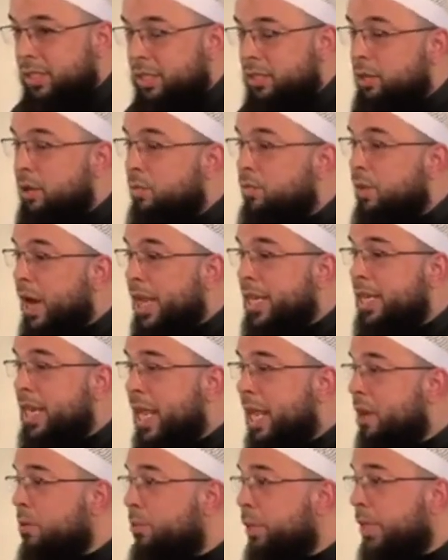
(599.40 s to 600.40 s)
You know, right
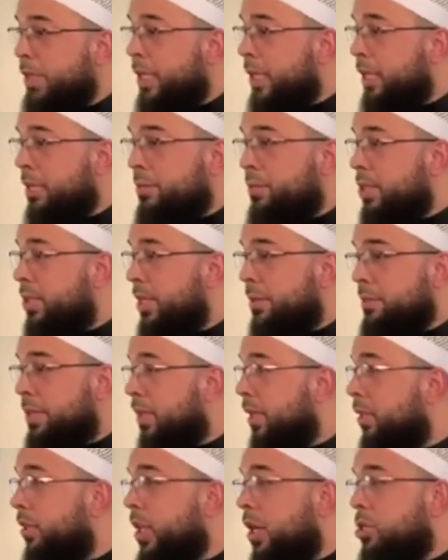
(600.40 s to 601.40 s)
now we're dealing with
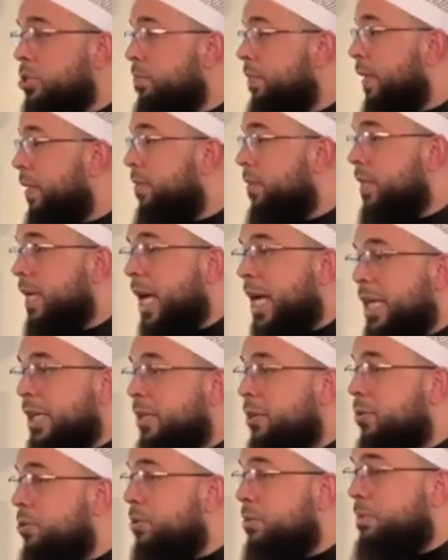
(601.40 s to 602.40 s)
something Allah subhanahu wa
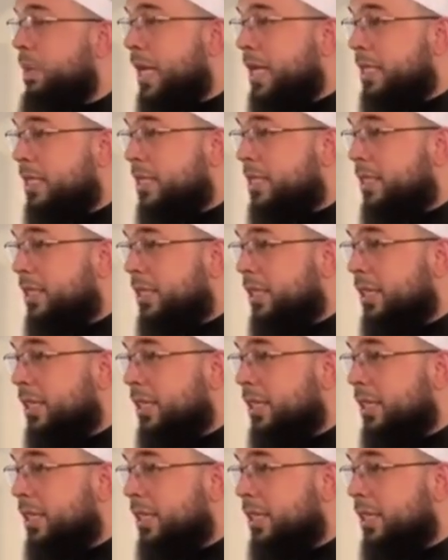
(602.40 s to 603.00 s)
ta'ala knows best.